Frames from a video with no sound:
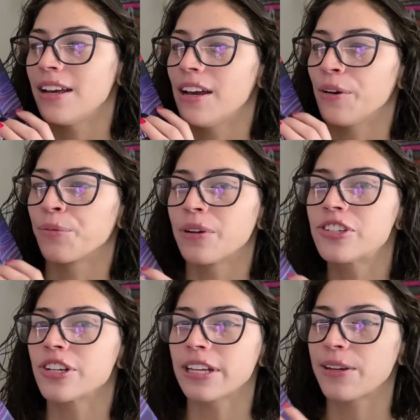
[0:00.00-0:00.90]

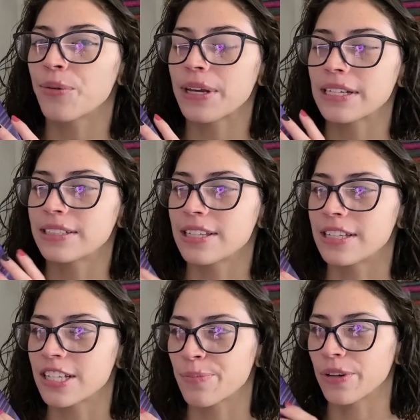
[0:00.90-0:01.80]
originally going into
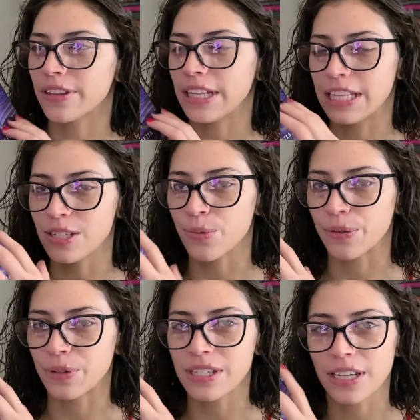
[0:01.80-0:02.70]
this book that this one
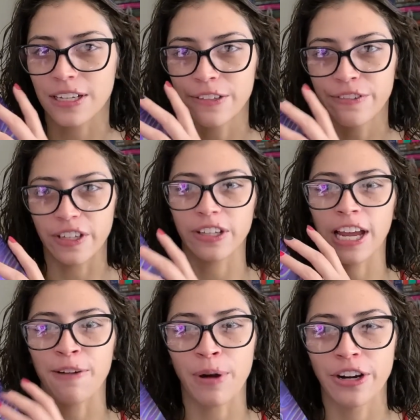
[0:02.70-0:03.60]
wasn't going to feel like
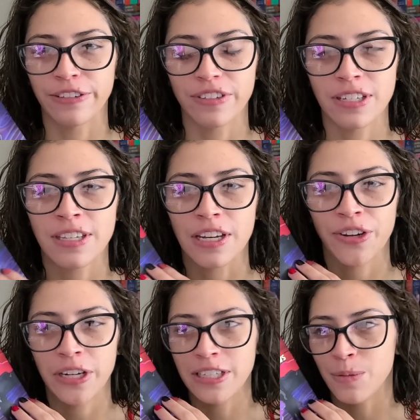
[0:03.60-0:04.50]
a part of this
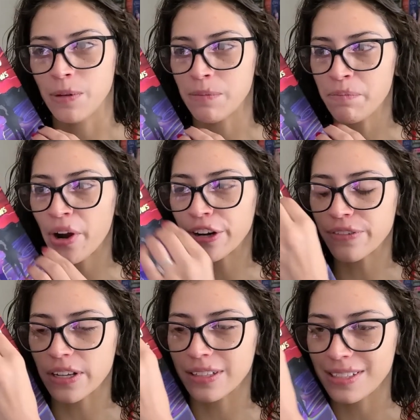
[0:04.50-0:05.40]
series, but
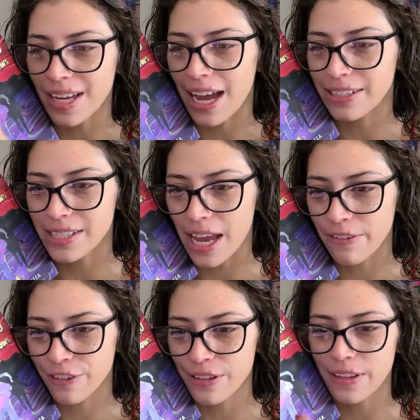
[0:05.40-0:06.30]
perfectly ties
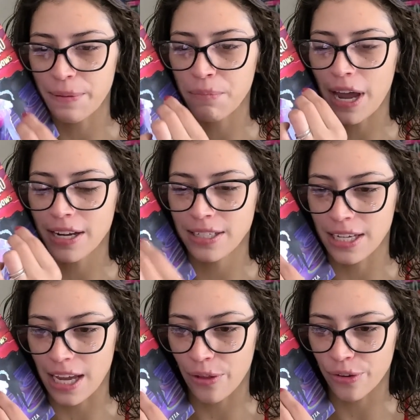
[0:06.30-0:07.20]
everything back
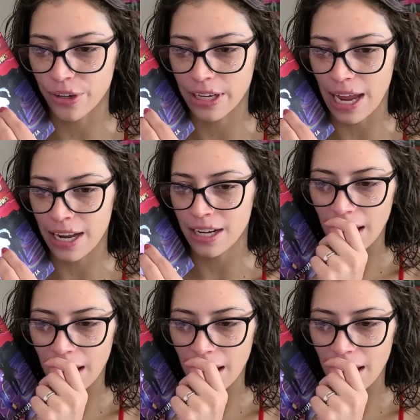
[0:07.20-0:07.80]
together again,